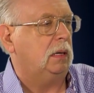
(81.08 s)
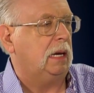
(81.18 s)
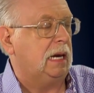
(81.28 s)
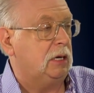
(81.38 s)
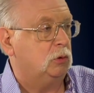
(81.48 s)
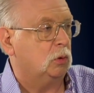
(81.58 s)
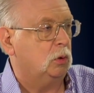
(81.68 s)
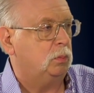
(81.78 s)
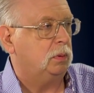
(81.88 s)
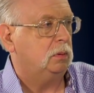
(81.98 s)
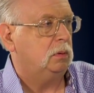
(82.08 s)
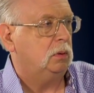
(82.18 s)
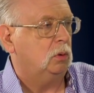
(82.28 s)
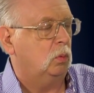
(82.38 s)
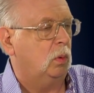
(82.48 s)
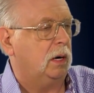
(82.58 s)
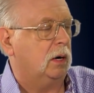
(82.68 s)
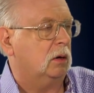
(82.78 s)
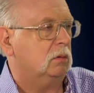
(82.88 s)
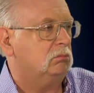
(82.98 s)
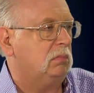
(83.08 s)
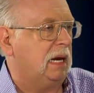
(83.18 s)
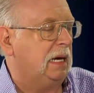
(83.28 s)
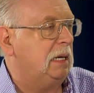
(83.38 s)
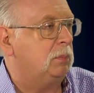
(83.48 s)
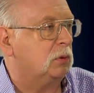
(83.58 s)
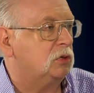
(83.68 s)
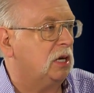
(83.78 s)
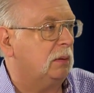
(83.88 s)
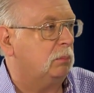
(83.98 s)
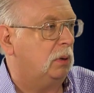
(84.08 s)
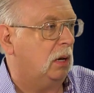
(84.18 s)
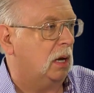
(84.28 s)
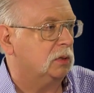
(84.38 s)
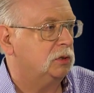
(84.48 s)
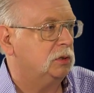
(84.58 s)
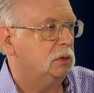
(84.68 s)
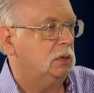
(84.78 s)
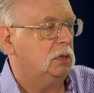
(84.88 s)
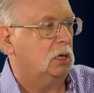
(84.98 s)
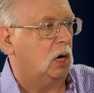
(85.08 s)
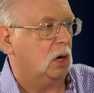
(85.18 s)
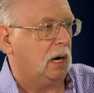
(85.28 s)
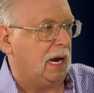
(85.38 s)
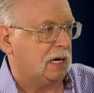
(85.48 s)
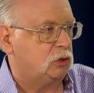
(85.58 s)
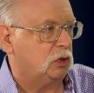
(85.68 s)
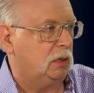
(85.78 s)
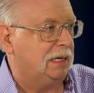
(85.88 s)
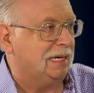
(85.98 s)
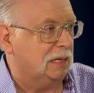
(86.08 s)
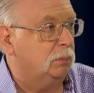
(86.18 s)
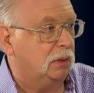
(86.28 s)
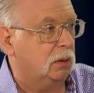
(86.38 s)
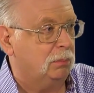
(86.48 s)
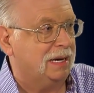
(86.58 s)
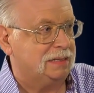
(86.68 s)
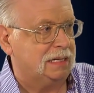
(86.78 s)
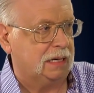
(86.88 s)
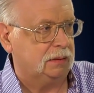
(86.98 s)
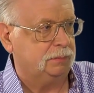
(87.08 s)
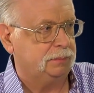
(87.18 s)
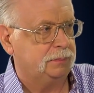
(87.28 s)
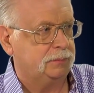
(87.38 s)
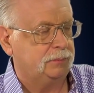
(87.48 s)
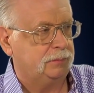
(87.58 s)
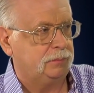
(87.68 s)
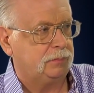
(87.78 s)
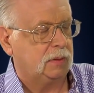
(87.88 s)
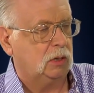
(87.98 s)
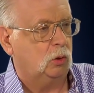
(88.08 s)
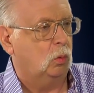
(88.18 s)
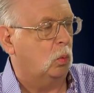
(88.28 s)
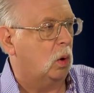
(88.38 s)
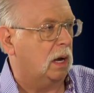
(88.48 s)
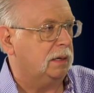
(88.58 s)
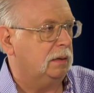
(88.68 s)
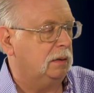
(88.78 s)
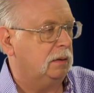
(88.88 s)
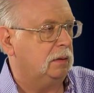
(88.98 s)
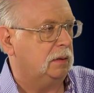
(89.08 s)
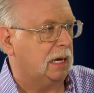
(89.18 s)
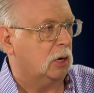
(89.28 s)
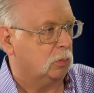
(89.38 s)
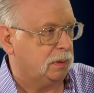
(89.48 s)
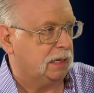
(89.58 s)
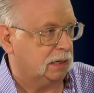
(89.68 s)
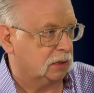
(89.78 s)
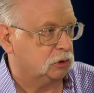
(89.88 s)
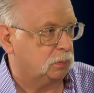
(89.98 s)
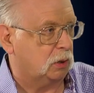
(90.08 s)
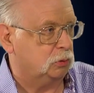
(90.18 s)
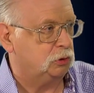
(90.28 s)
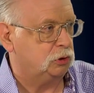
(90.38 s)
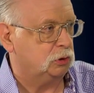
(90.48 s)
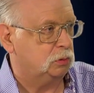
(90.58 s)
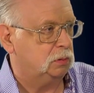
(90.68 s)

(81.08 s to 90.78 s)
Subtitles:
a group where 80% plus are actually implementing what they are being exposed to.